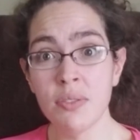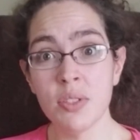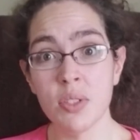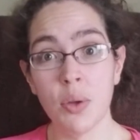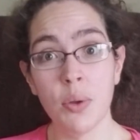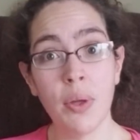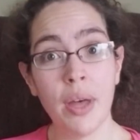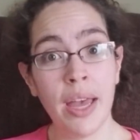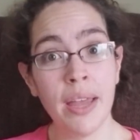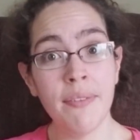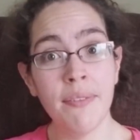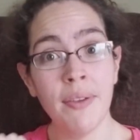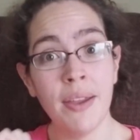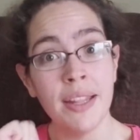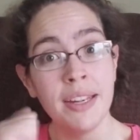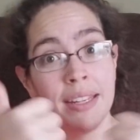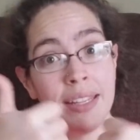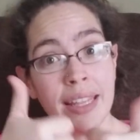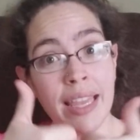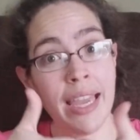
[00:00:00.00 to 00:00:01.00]
So I
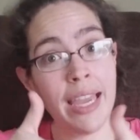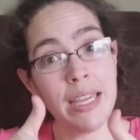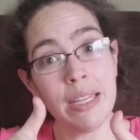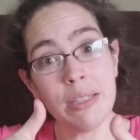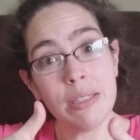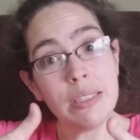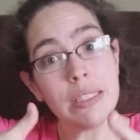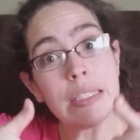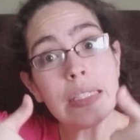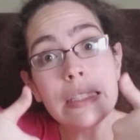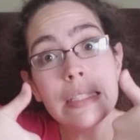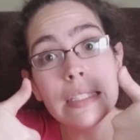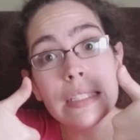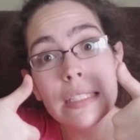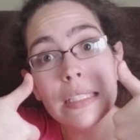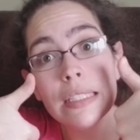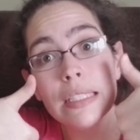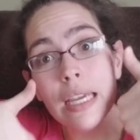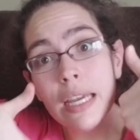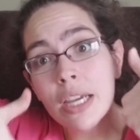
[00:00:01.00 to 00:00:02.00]
find that
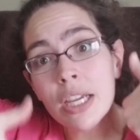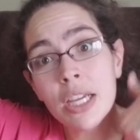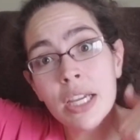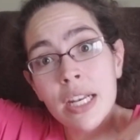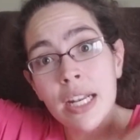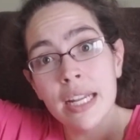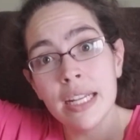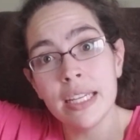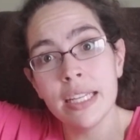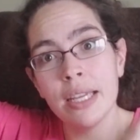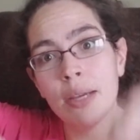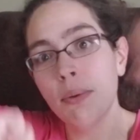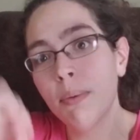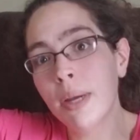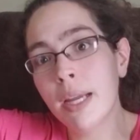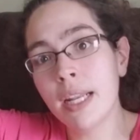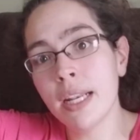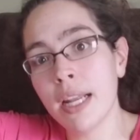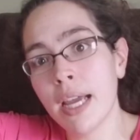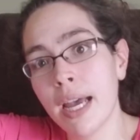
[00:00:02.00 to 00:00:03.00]
a good idea.
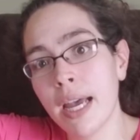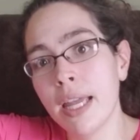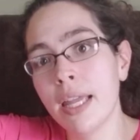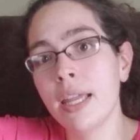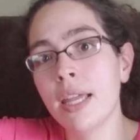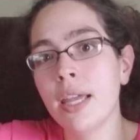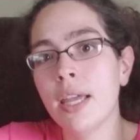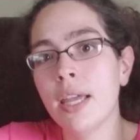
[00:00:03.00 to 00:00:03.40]
Why not?